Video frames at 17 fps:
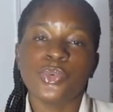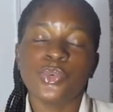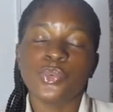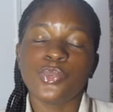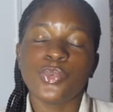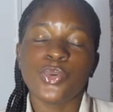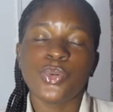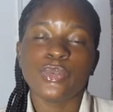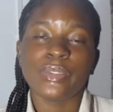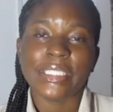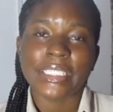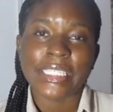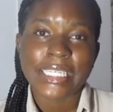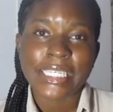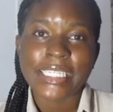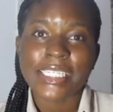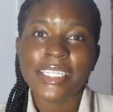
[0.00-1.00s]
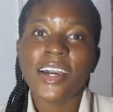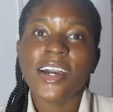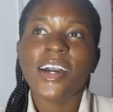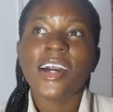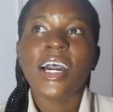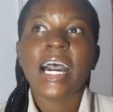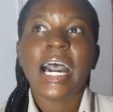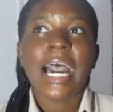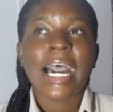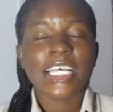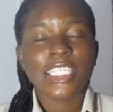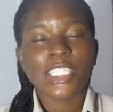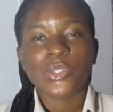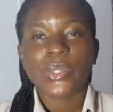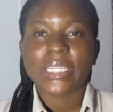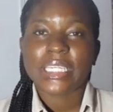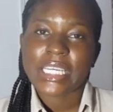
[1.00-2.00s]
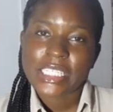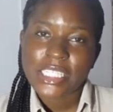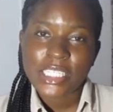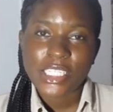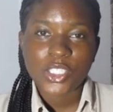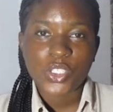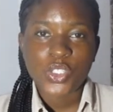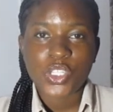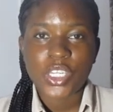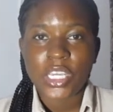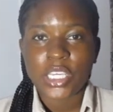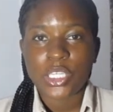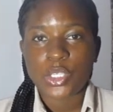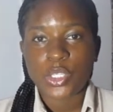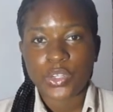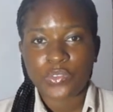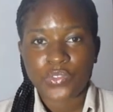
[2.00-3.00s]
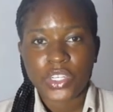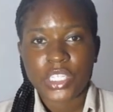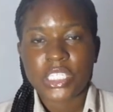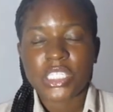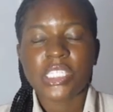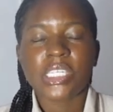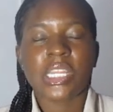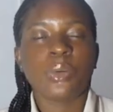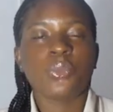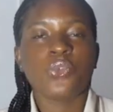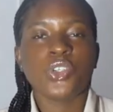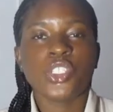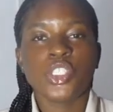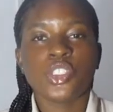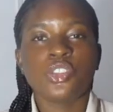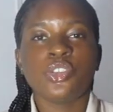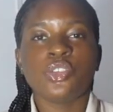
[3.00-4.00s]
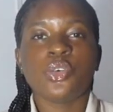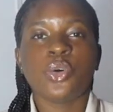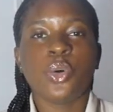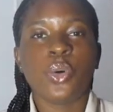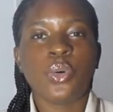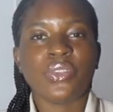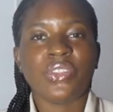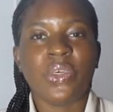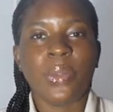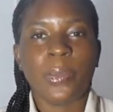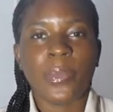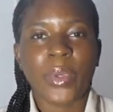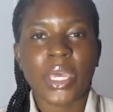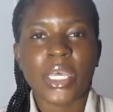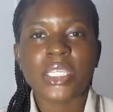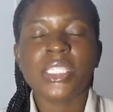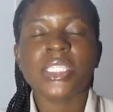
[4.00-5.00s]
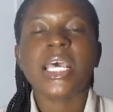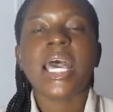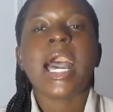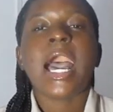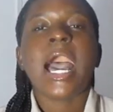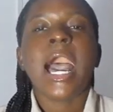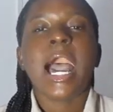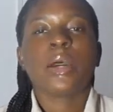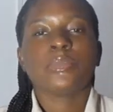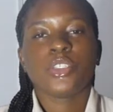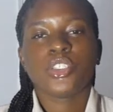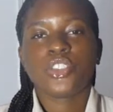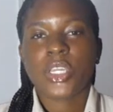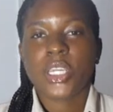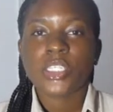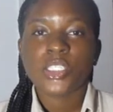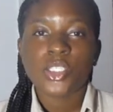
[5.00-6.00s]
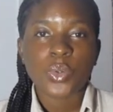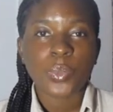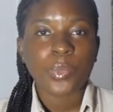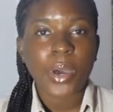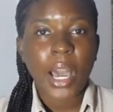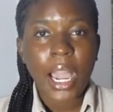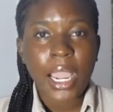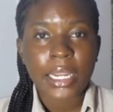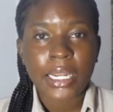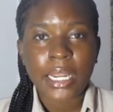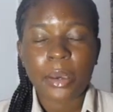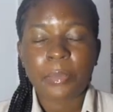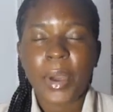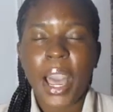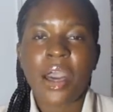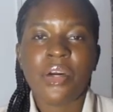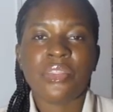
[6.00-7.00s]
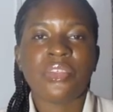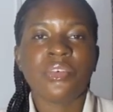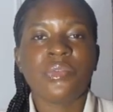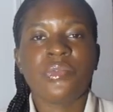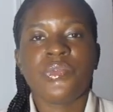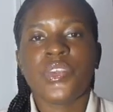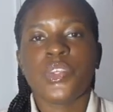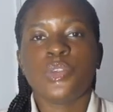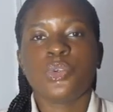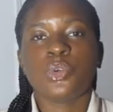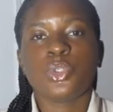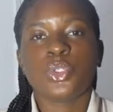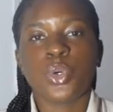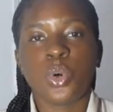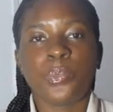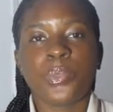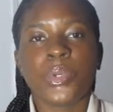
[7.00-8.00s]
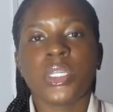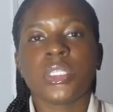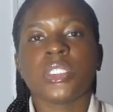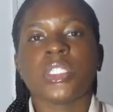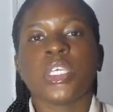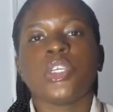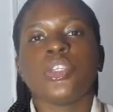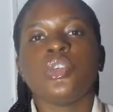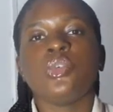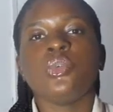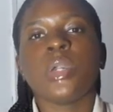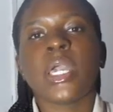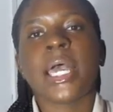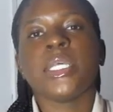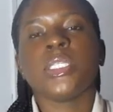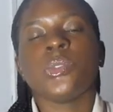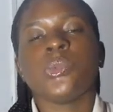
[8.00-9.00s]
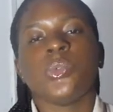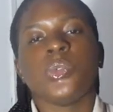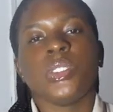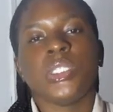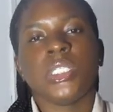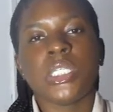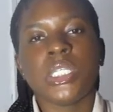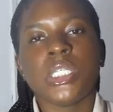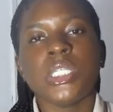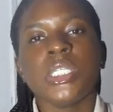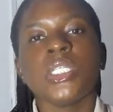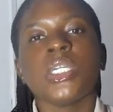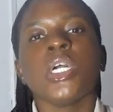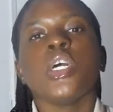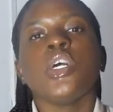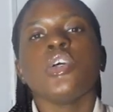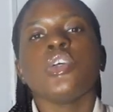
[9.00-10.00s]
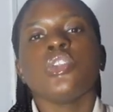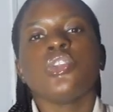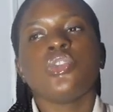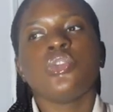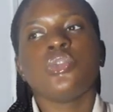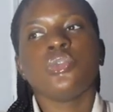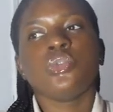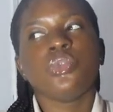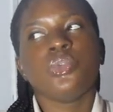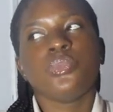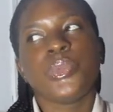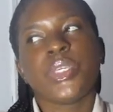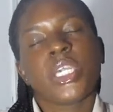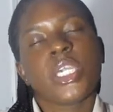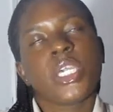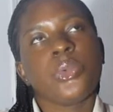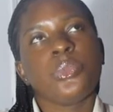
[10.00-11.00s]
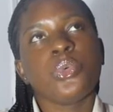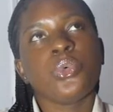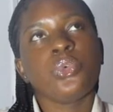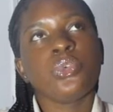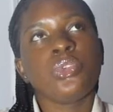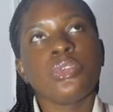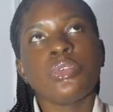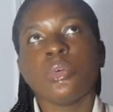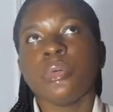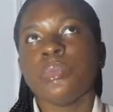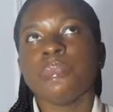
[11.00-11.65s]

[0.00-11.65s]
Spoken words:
will need as you're getting into the university, and I'm wishing you all the best. I'm just trying to pile up other video topics that you guys will need to be able to